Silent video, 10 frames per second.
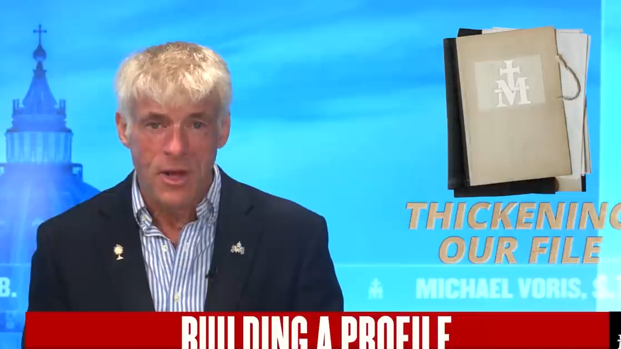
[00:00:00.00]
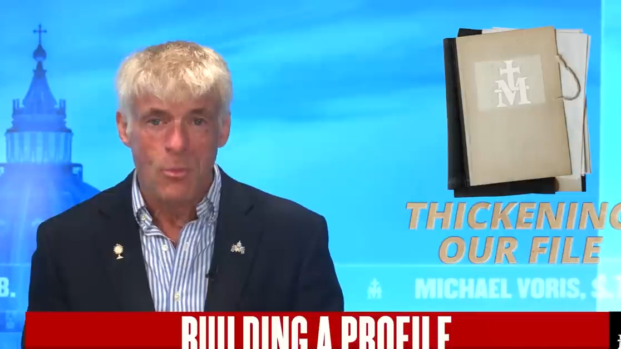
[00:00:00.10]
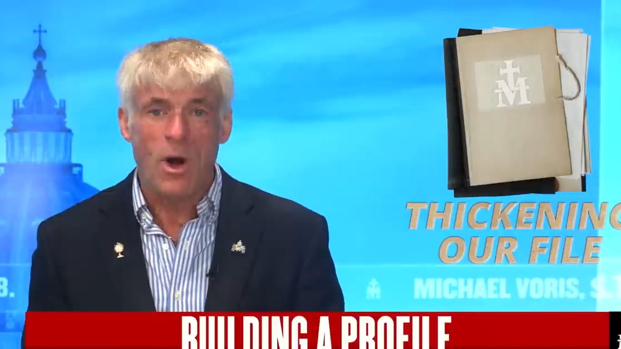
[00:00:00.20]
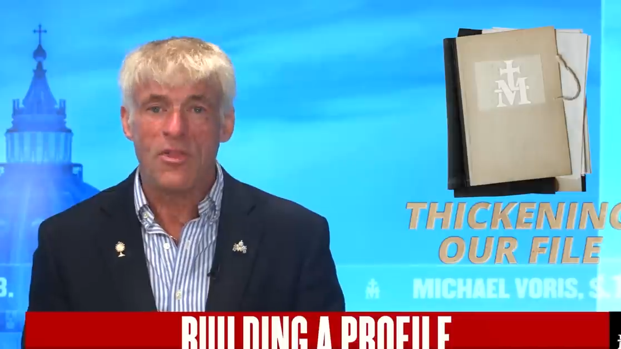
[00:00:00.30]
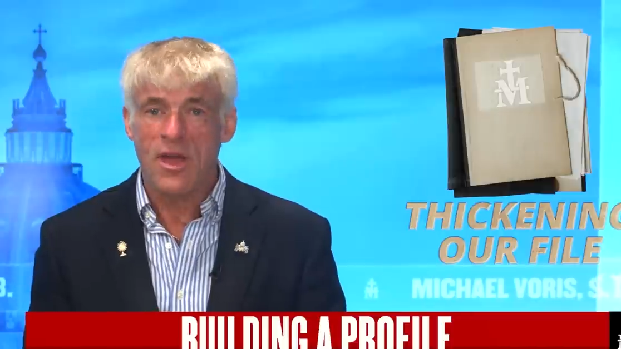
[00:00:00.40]

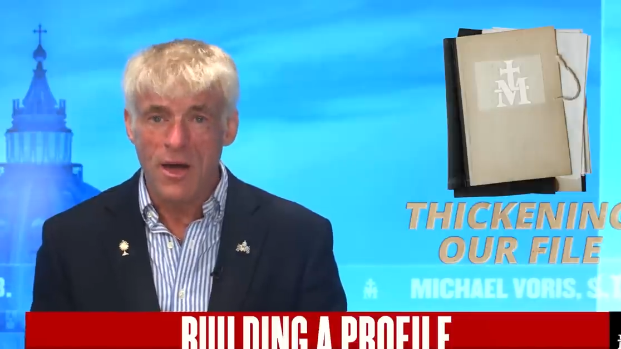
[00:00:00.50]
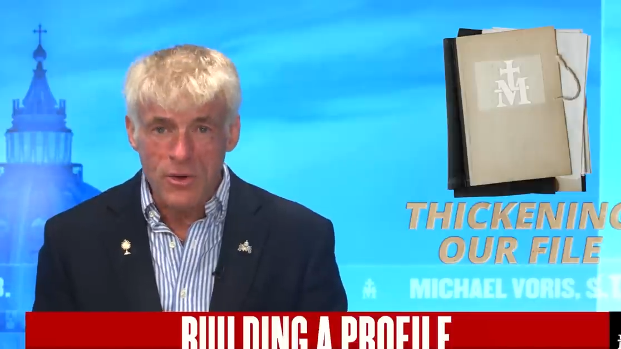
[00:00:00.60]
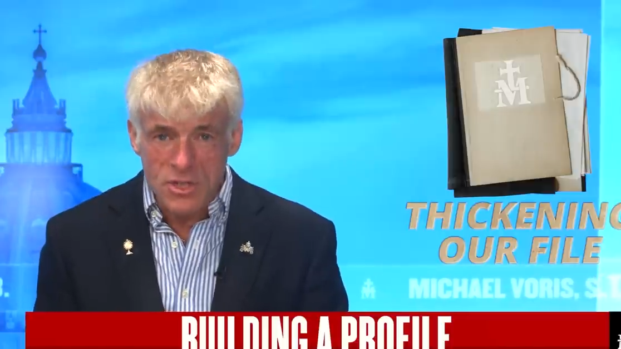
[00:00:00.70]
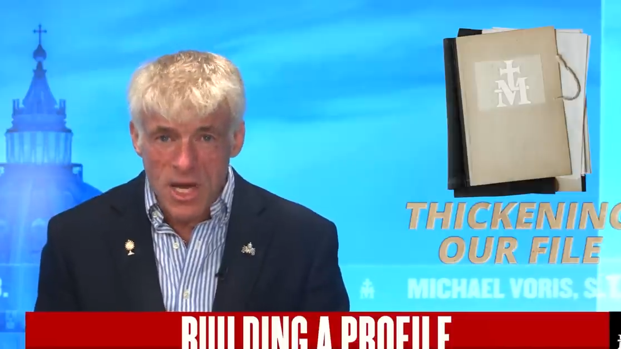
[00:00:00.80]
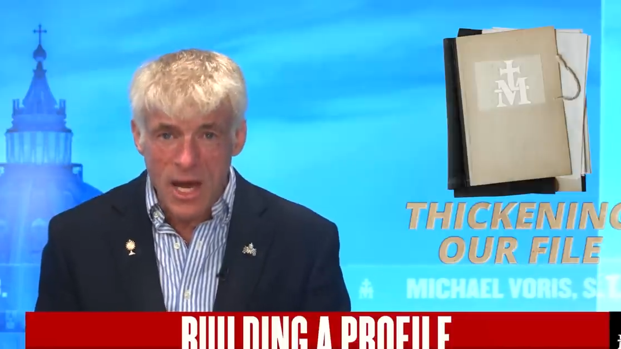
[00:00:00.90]
while the
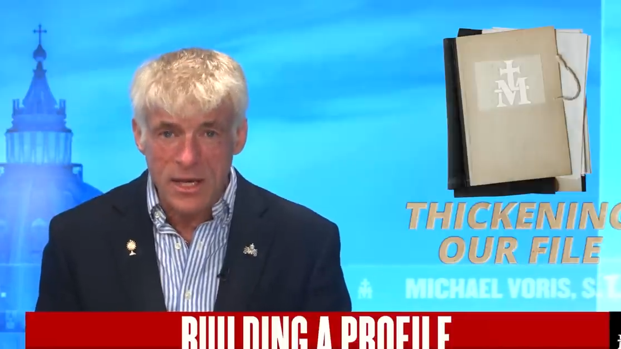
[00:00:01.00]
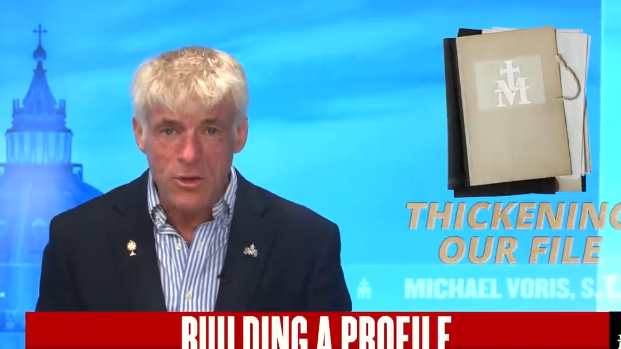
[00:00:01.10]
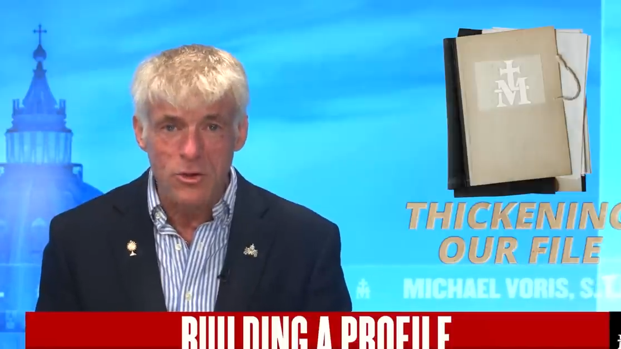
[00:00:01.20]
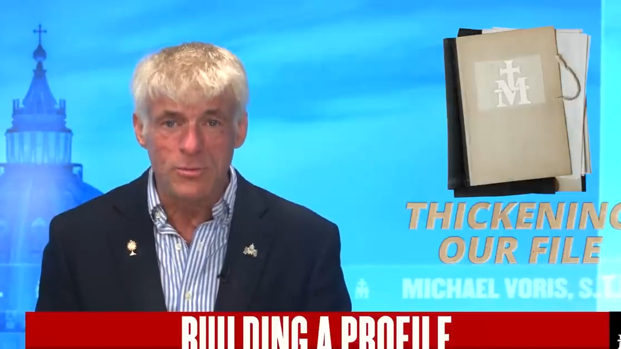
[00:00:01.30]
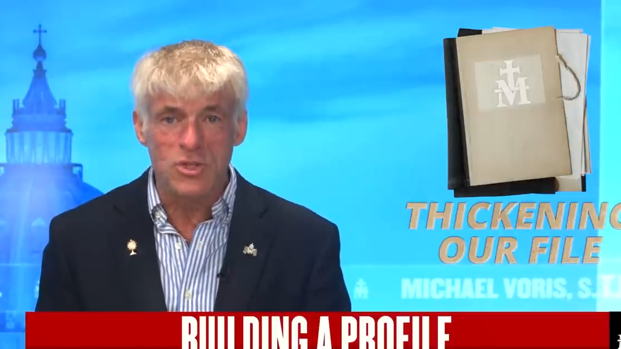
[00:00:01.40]
other tiny
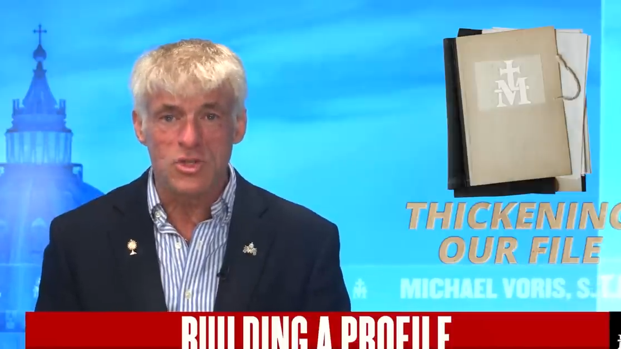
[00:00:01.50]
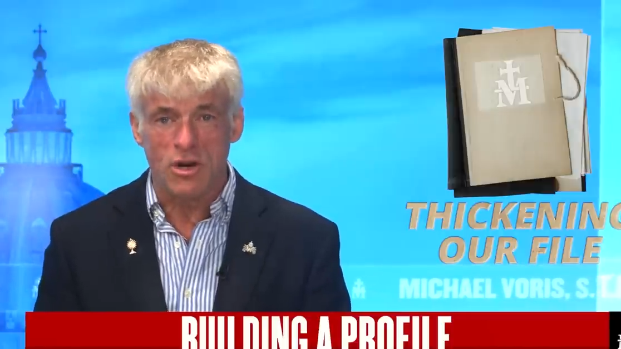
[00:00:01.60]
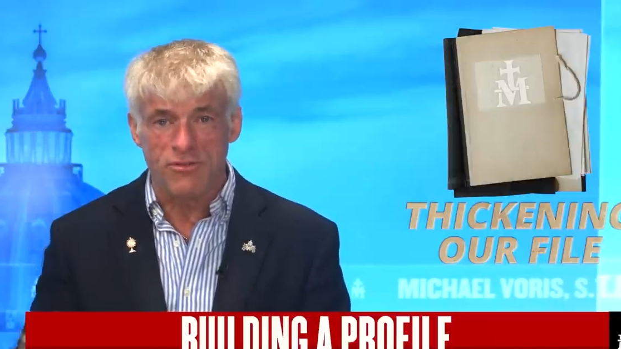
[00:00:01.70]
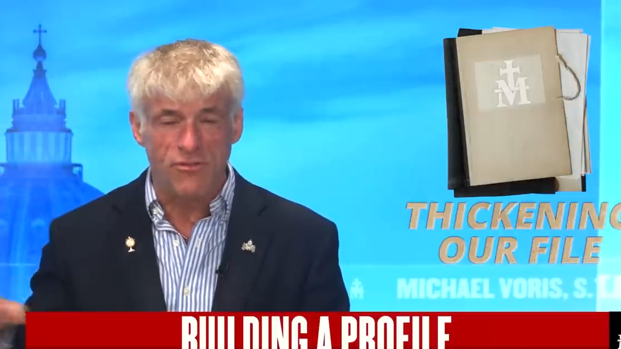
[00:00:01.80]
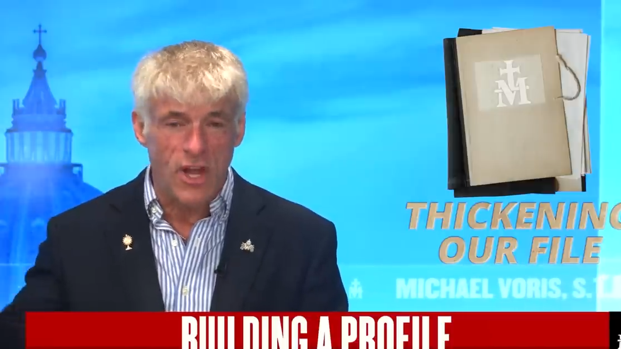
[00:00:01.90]
humans
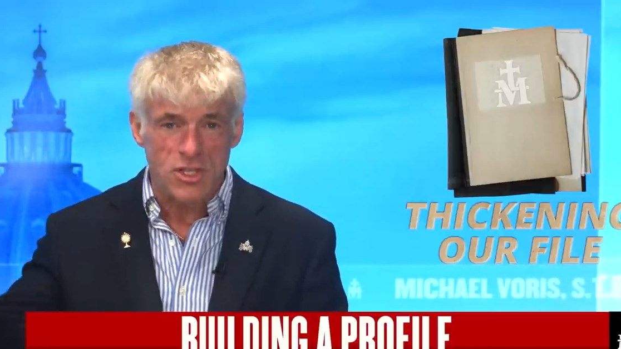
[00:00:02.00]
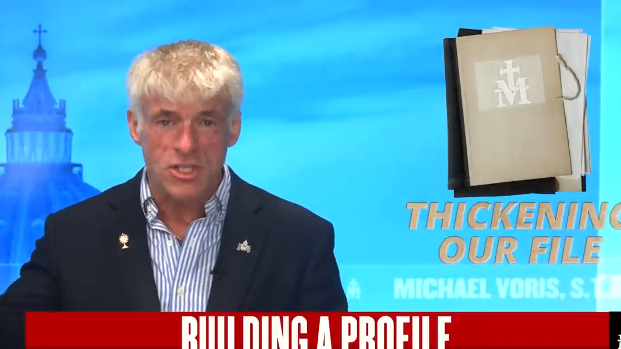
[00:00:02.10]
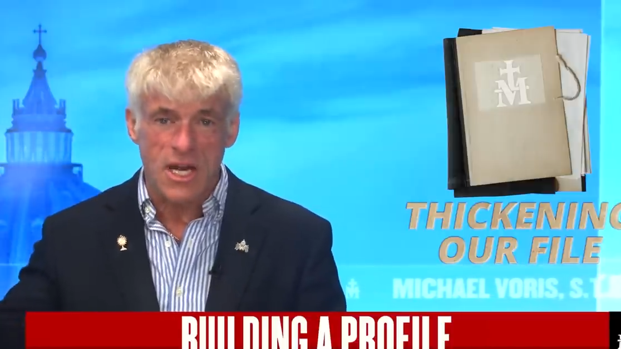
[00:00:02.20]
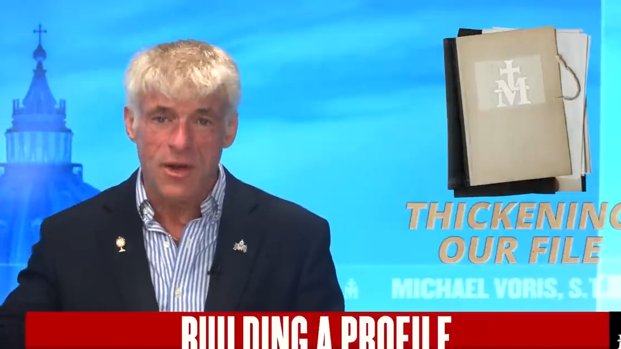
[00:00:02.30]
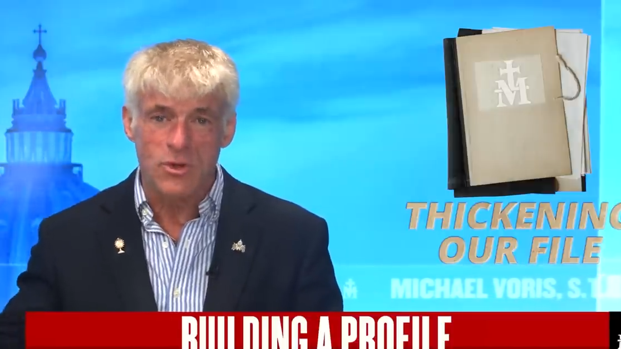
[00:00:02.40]
are flushed
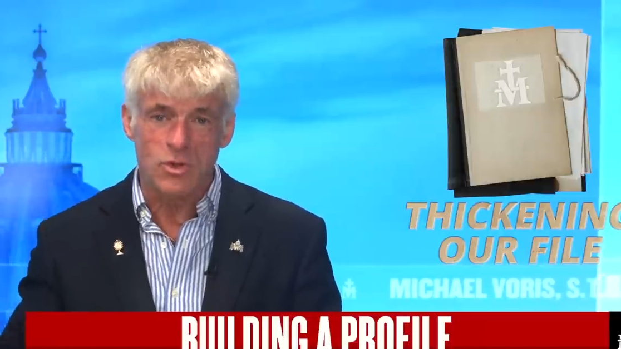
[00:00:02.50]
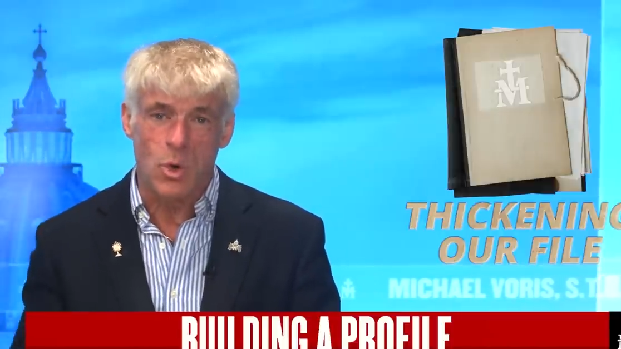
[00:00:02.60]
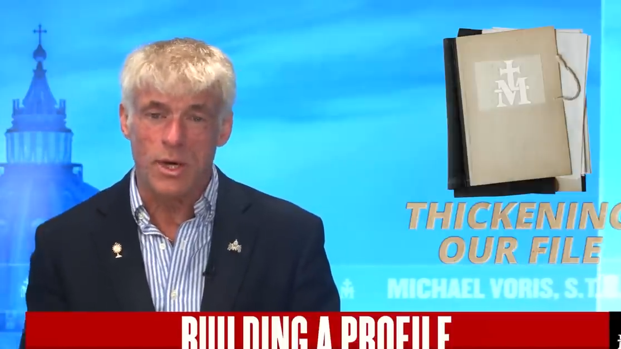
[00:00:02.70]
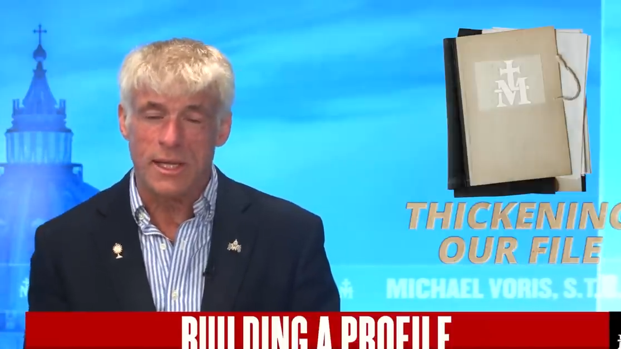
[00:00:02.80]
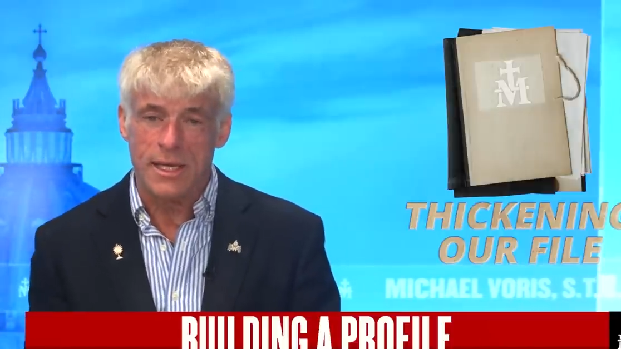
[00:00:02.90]
down the
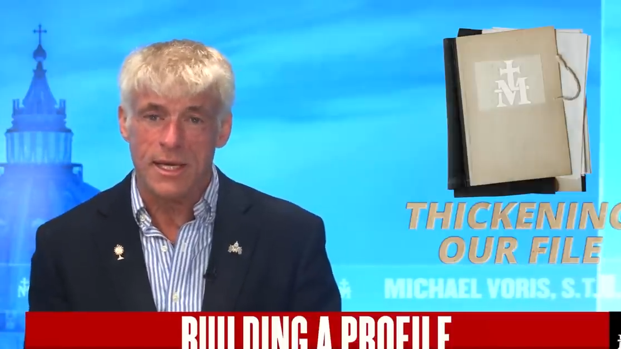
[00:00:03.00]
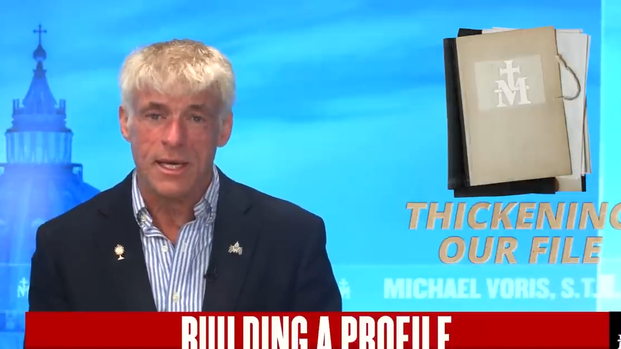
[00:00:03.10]
toilet.